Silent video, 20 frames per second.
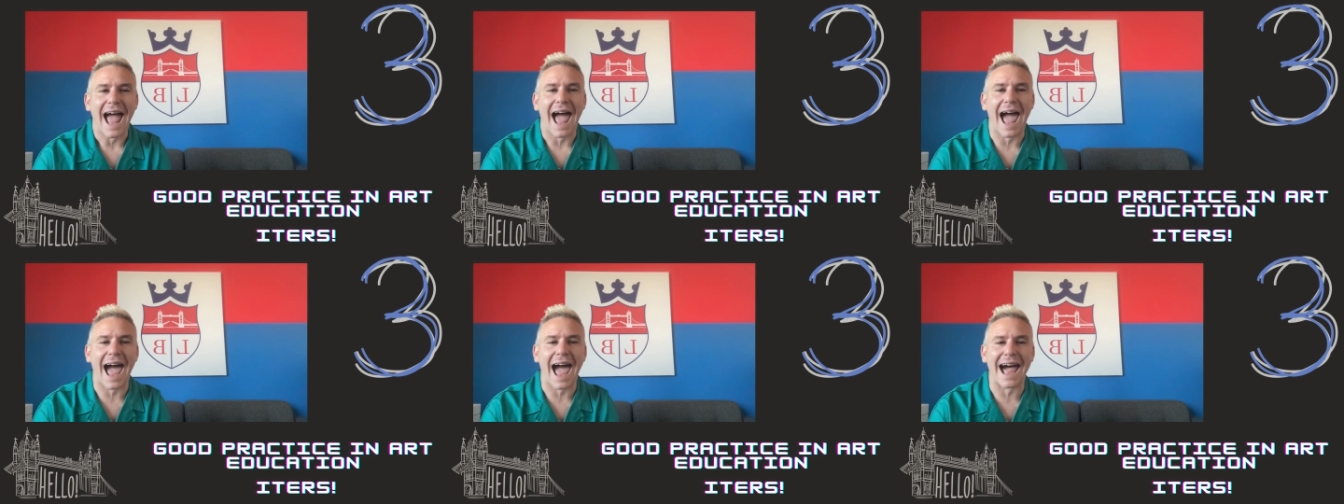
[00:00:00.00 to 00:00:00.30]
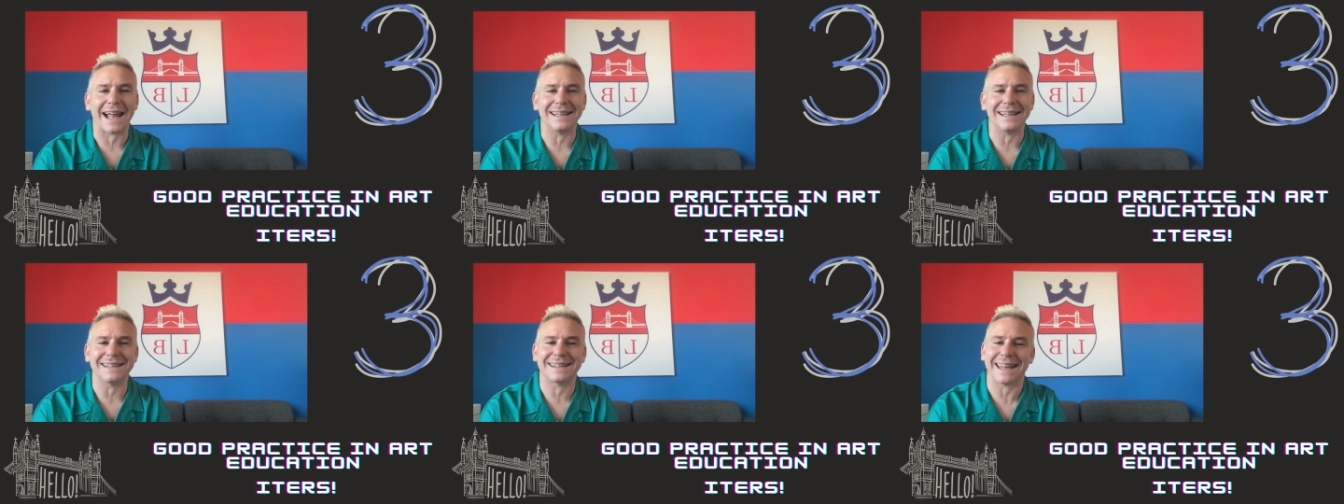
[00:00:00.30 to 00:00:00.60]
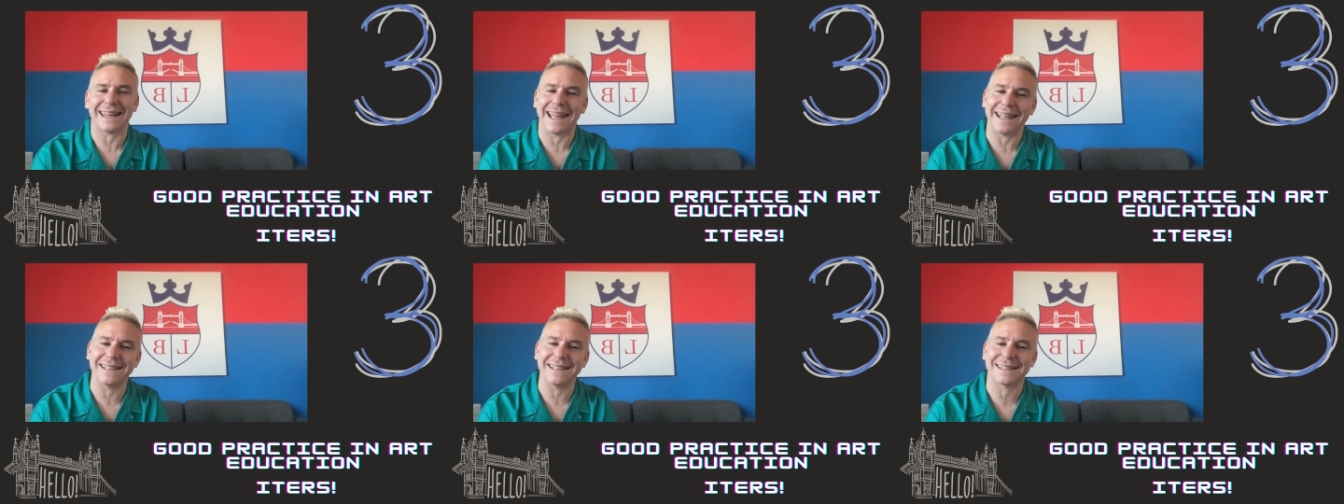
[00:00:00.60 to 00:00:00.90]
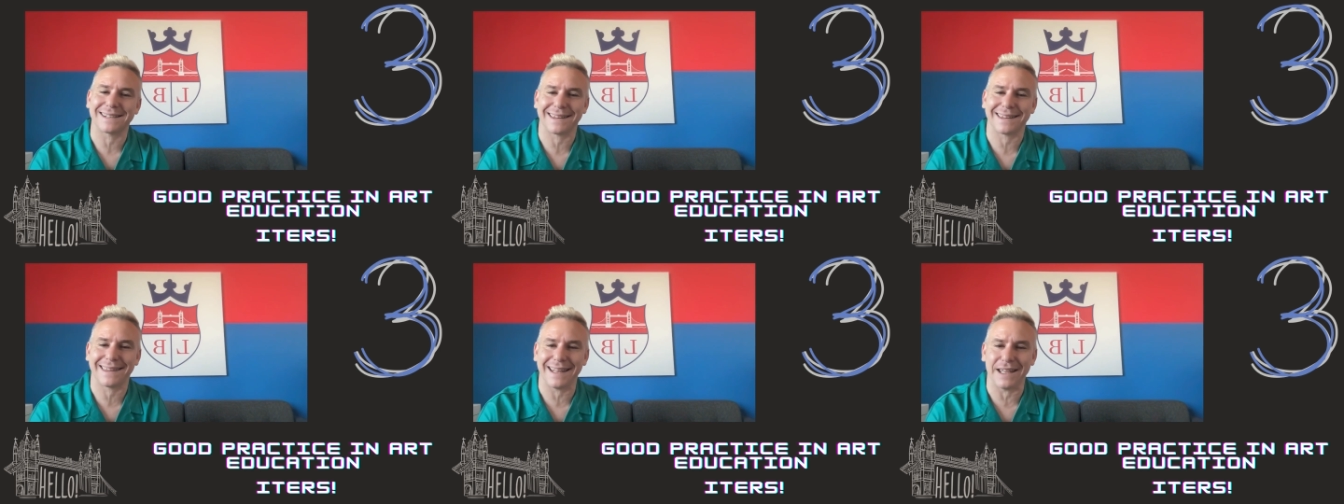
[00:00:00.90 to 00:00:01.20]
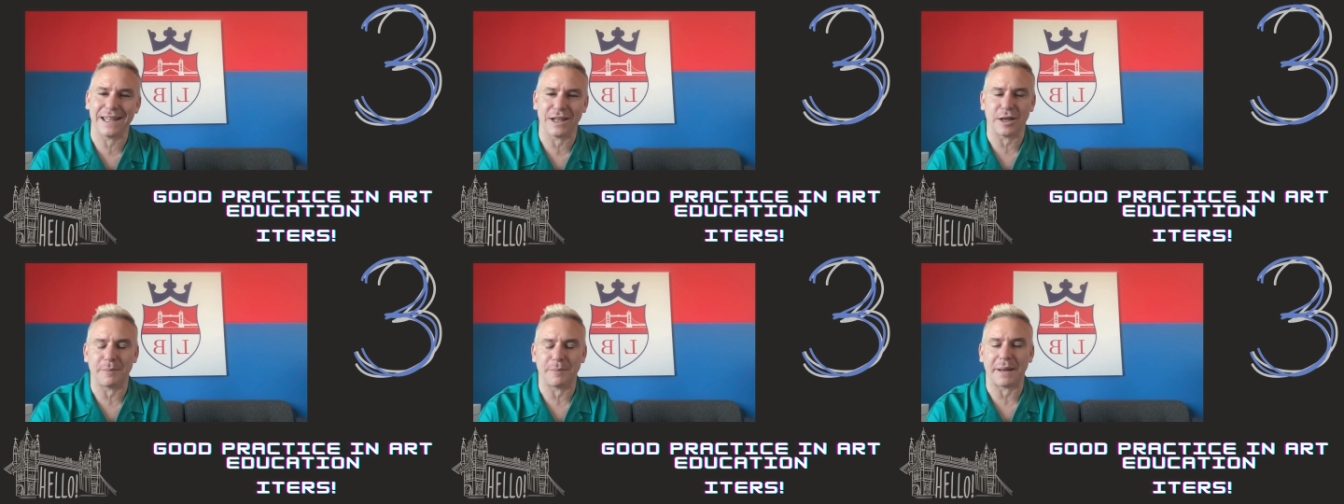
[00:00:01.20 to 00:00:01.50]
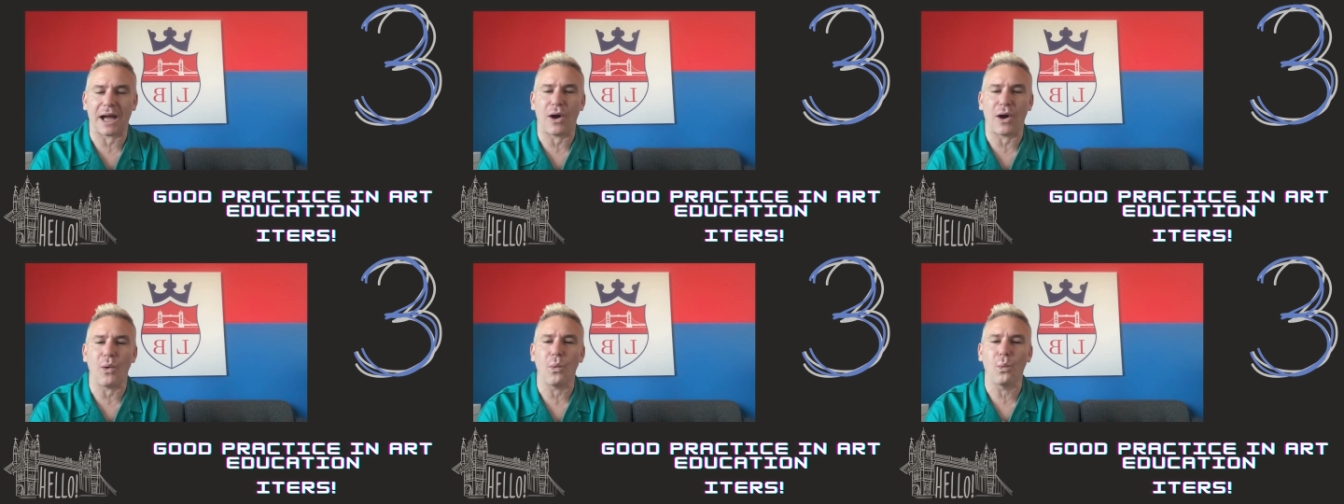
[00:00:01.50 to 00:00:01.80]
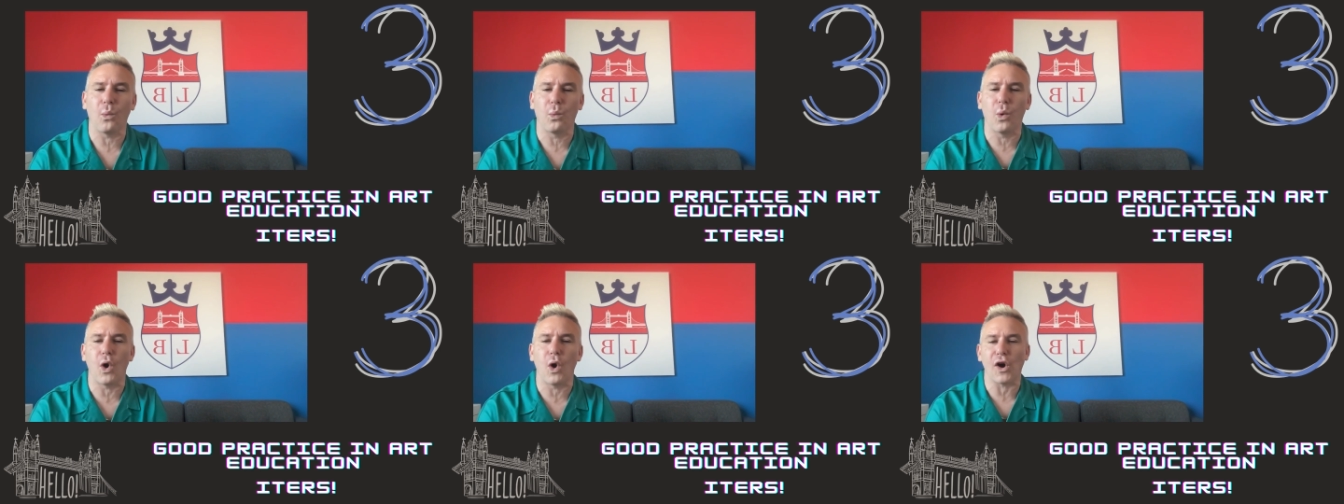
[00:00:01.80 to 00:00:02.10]
and then to think about
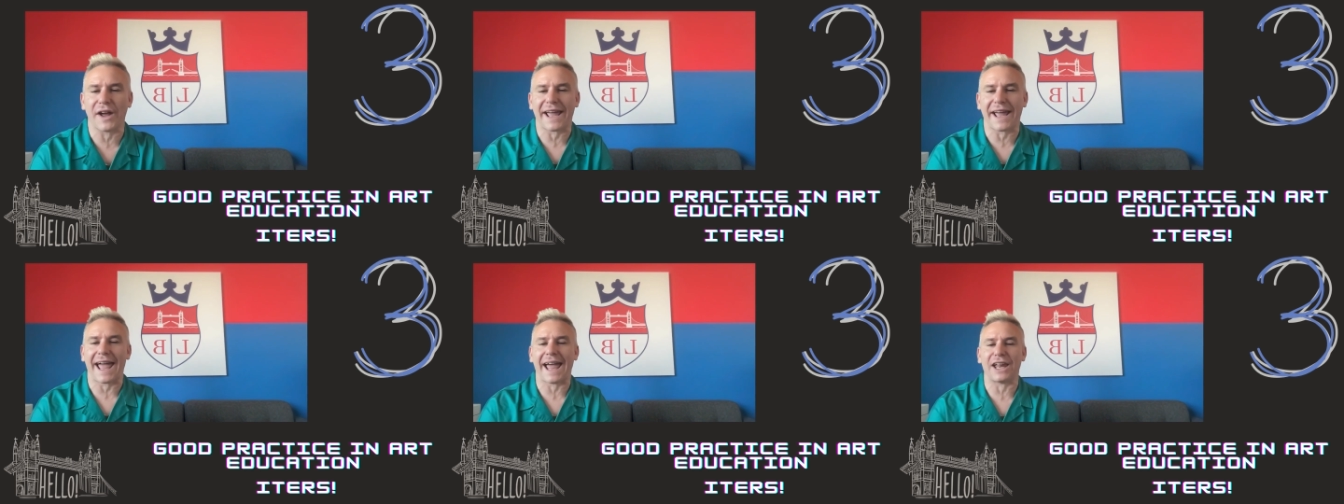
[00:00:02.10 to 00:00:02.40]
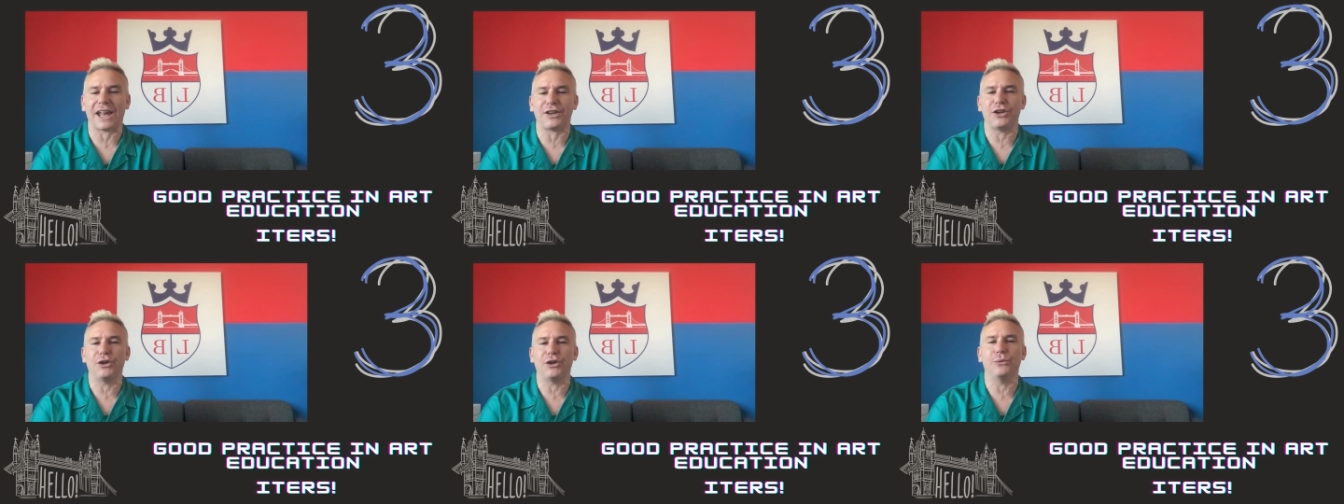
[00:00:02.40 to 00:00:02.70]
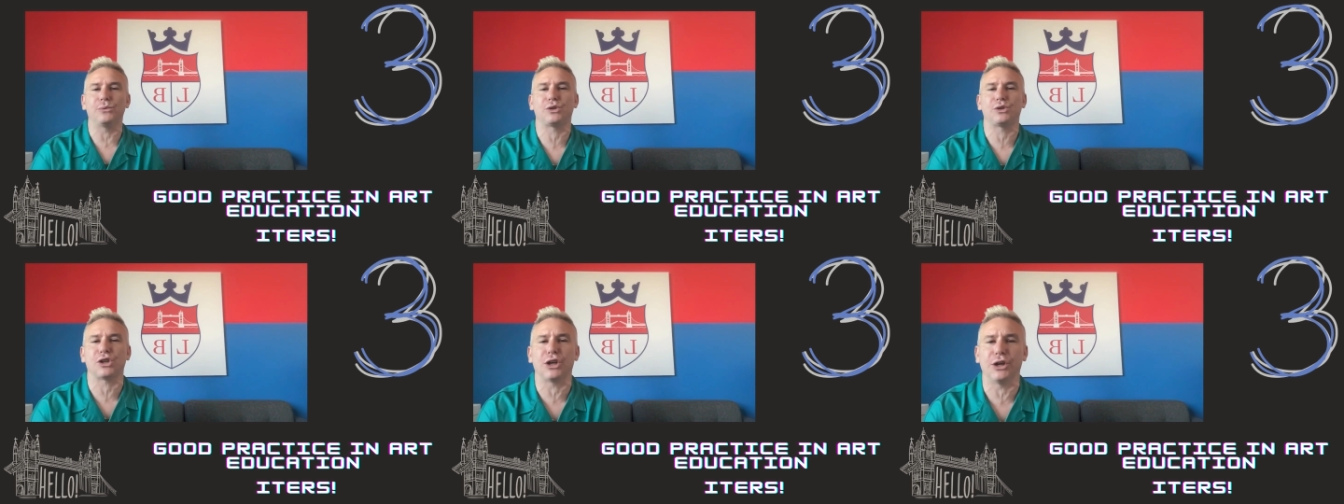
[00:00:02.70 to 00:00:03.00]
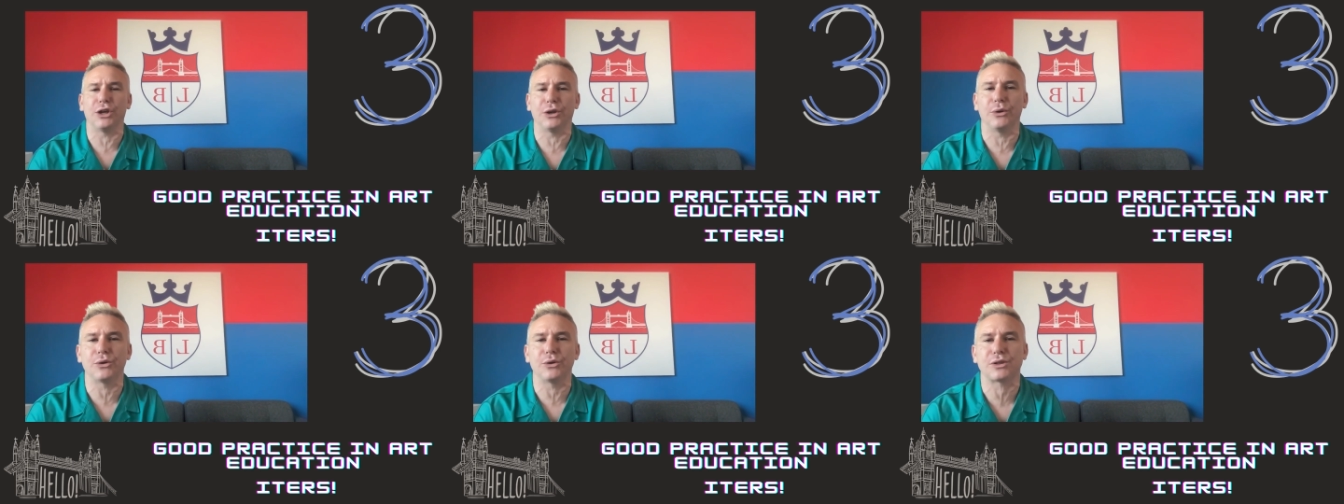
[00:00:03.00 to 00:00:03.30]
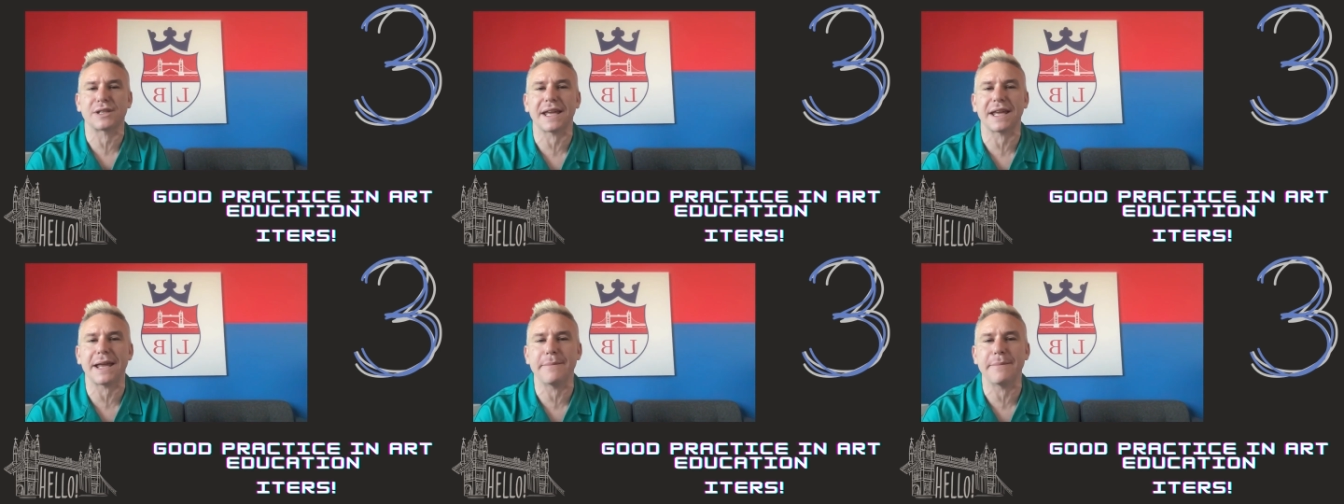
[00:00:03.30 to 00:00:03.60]
what can you do to